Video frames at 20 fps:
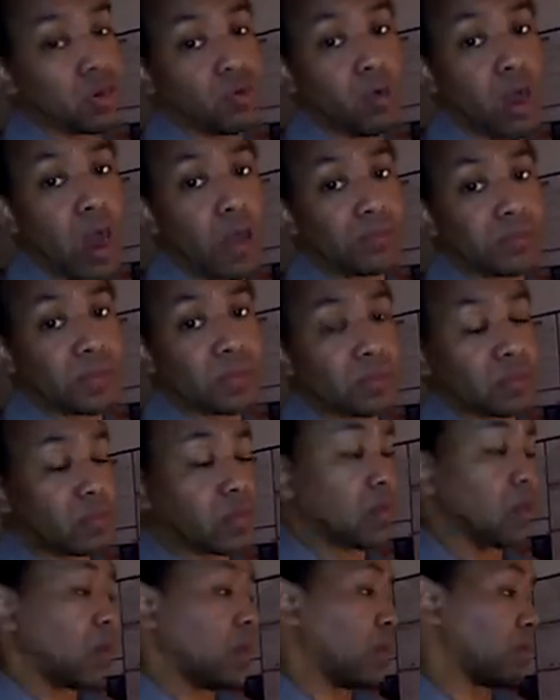
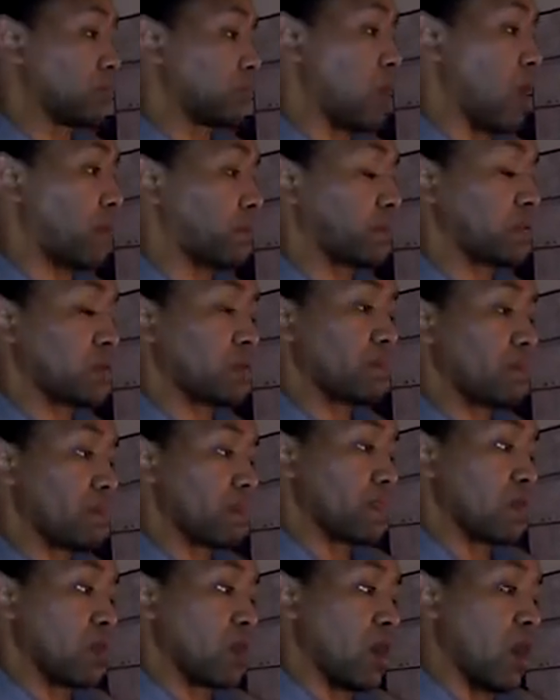interrupted
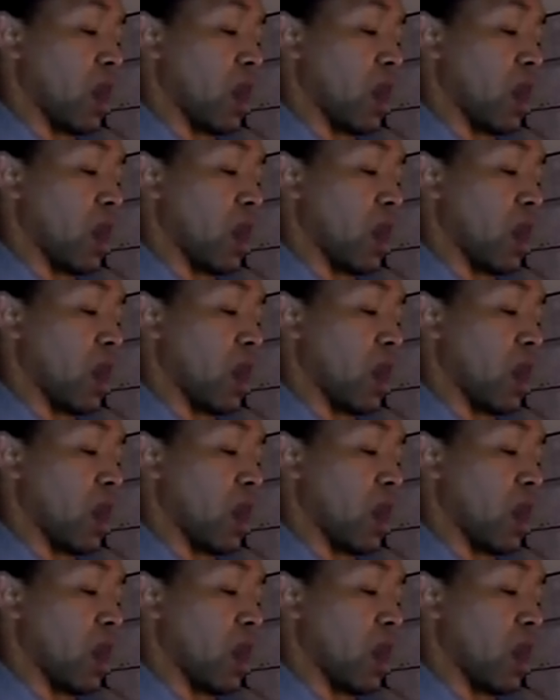abruptly.